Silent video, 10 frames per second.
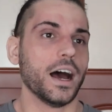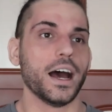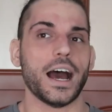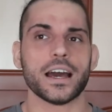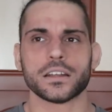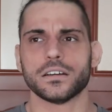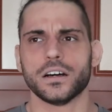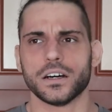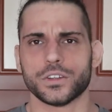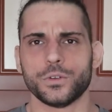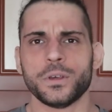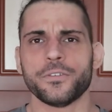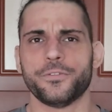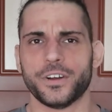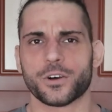Uh, to
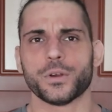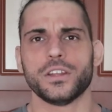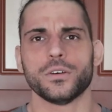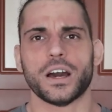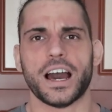be fair with you,